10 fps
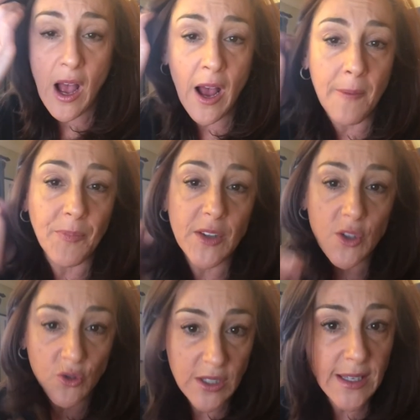Um,
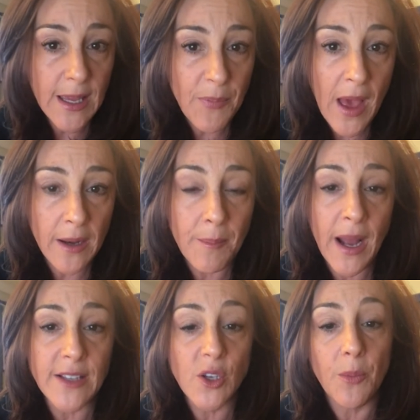so just keep that in
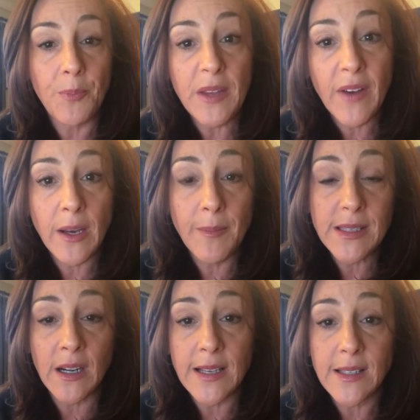mind. So B
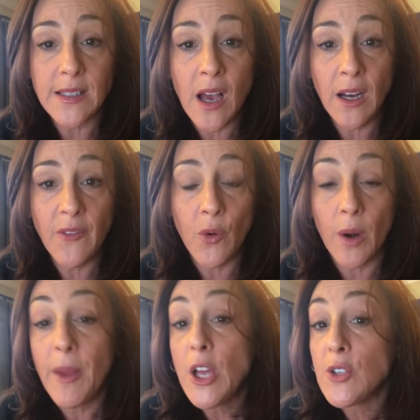vitamins in an isotonic form,